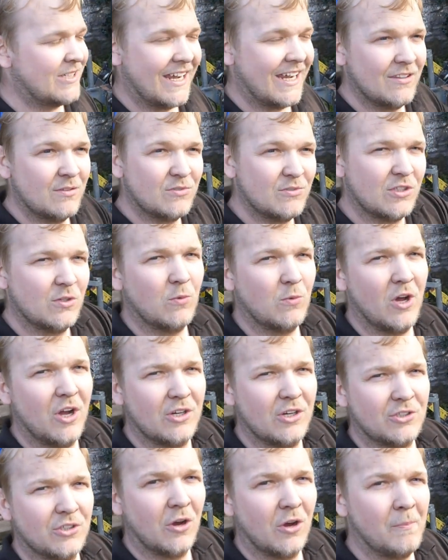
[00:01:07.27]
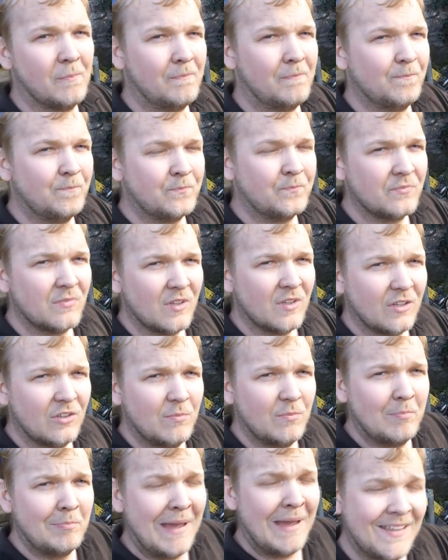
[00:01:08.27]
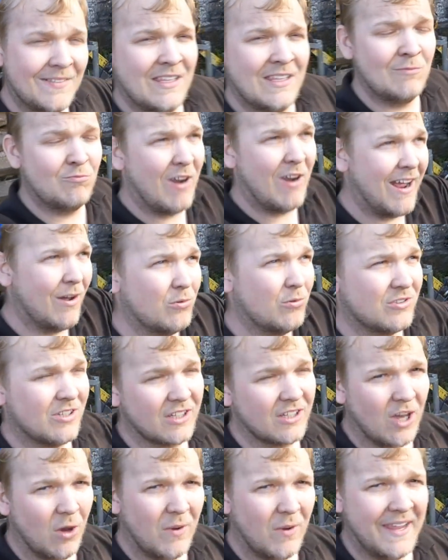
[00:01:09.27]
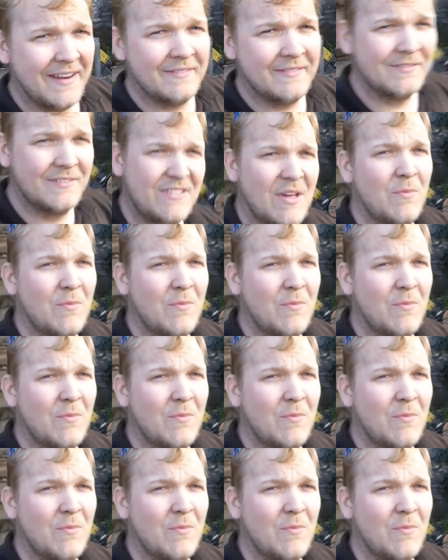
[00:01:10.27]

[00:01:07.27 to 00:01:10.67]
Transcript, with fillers: take them to the workshop, make the rails that go in.